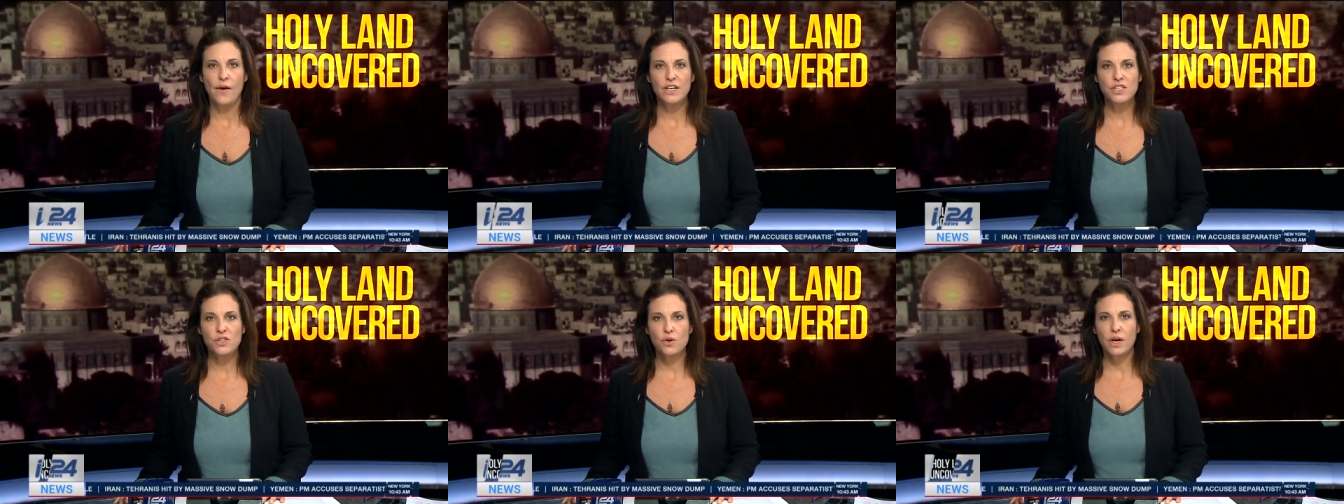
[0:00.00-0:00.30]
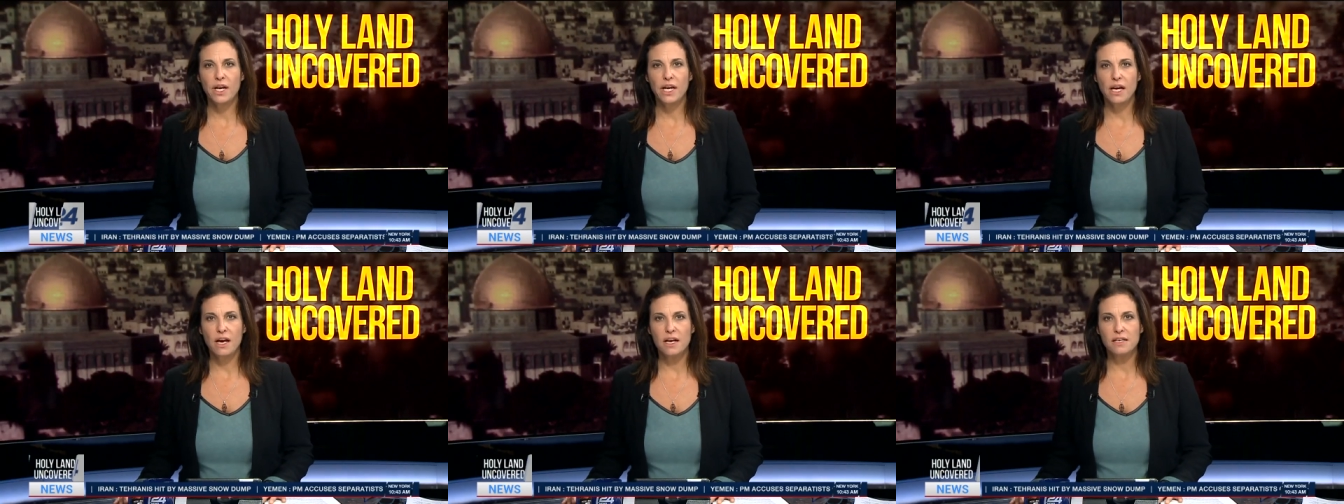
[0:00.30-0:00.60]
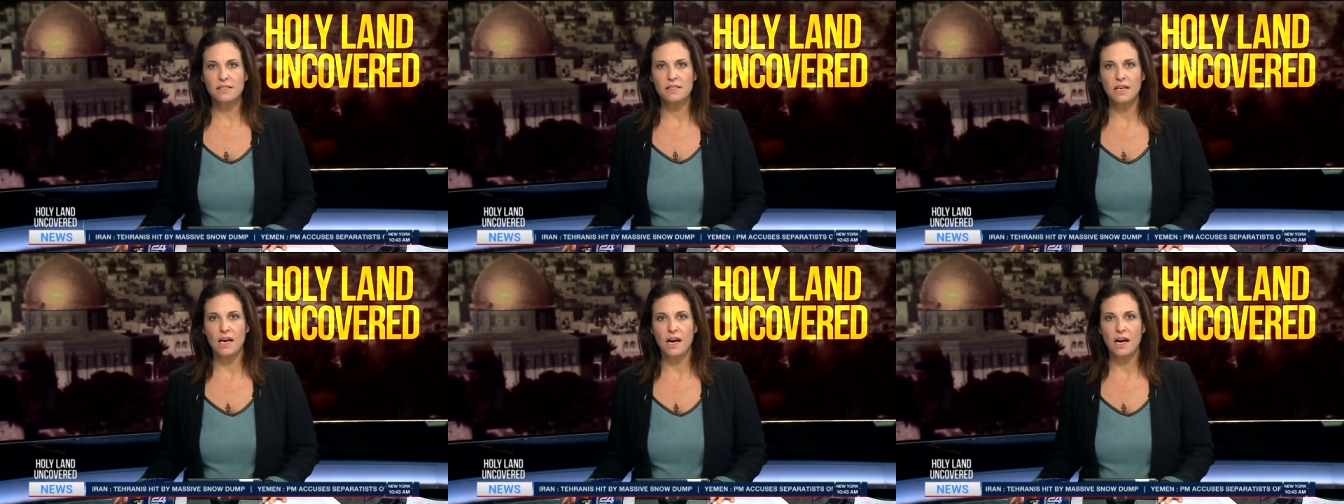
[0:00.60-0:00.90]
All right, joining
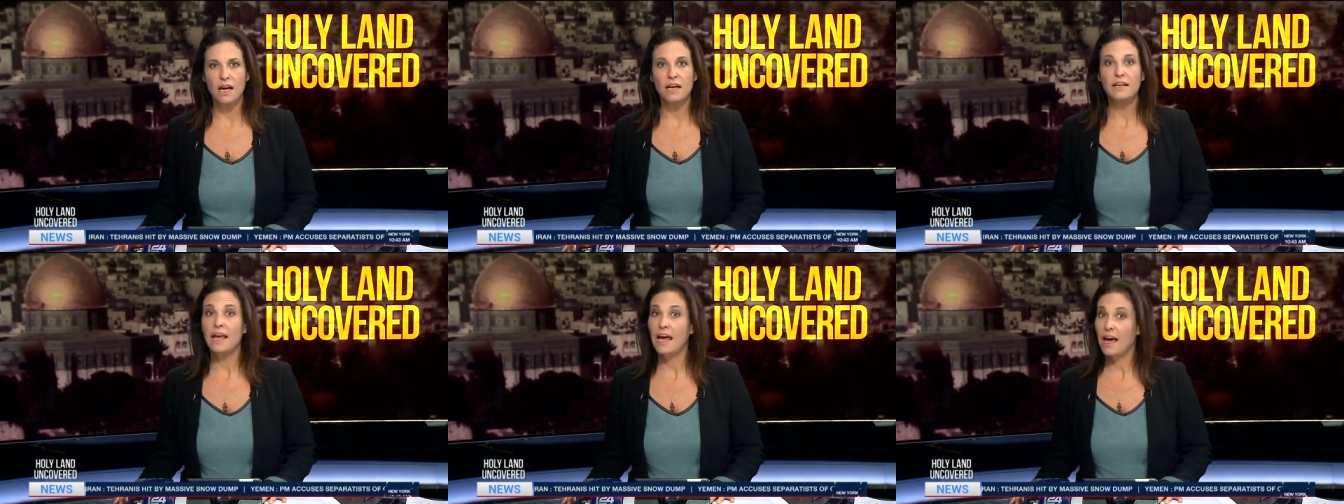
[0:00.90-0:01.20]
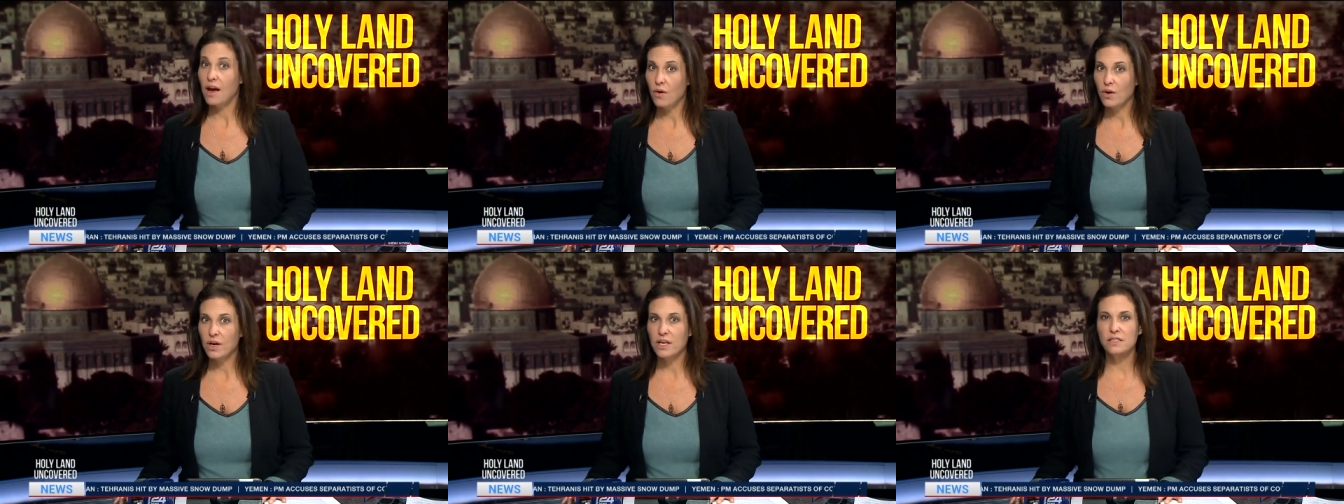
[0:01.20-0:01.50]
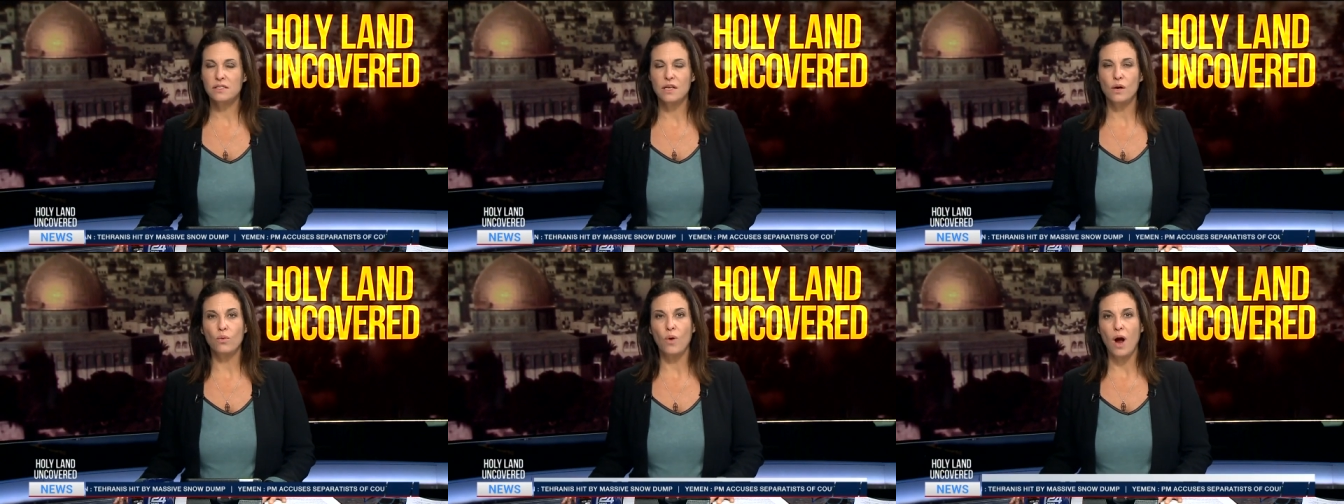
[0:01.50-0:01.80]
us uh, now
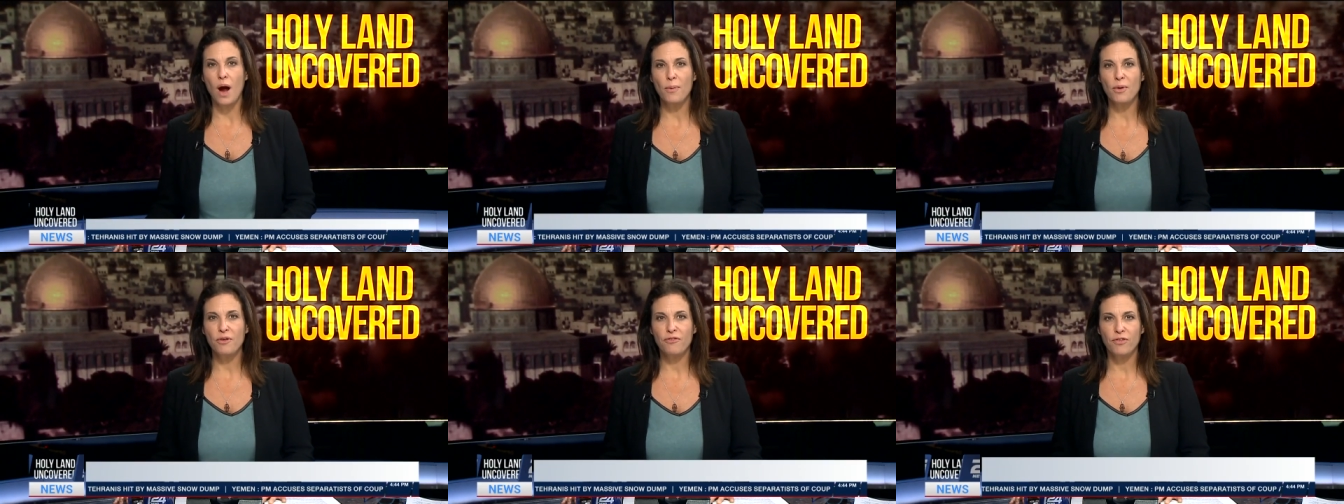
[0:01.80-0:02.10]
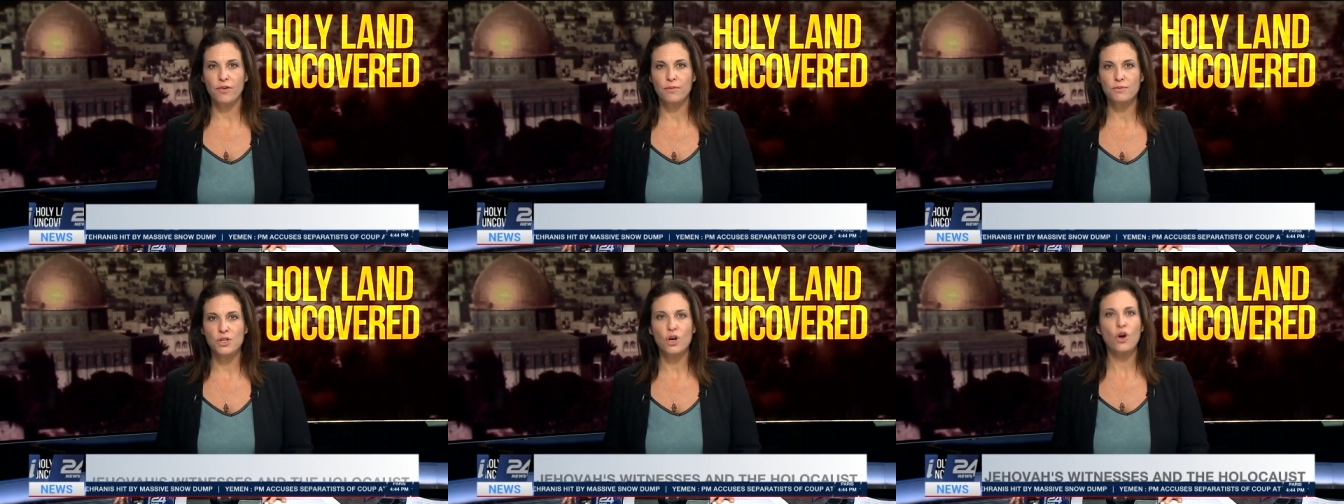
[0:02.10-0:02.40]
is uh, Robert from